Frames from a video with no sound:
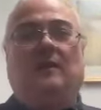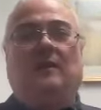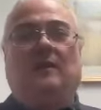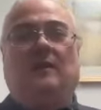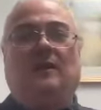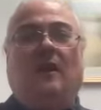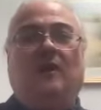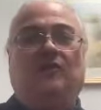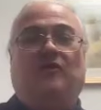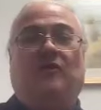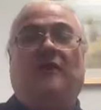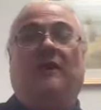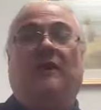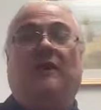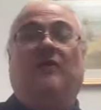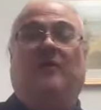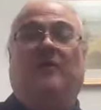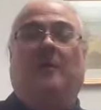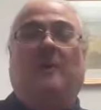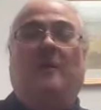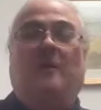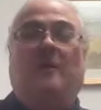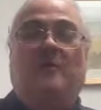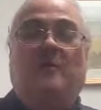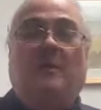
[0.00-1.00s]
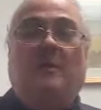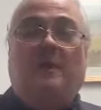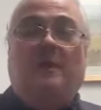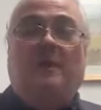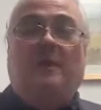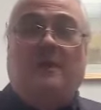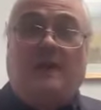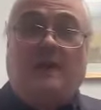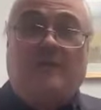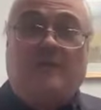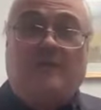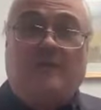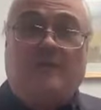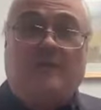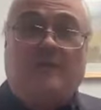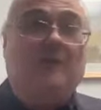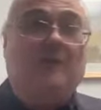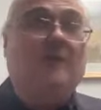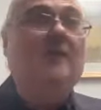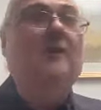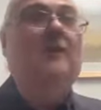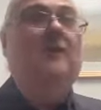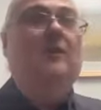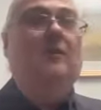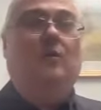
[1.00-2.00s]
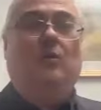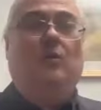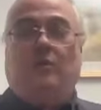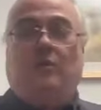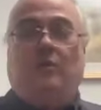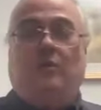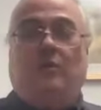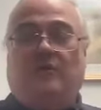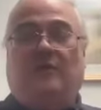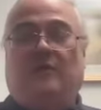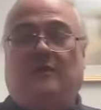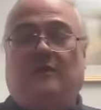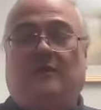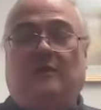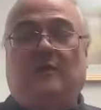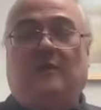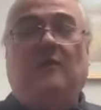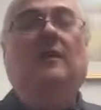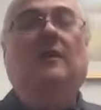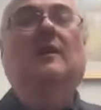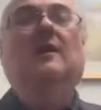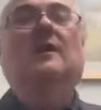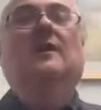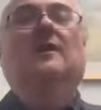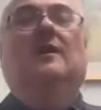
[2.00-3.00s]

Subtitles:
largely inspired by Kevin Corson,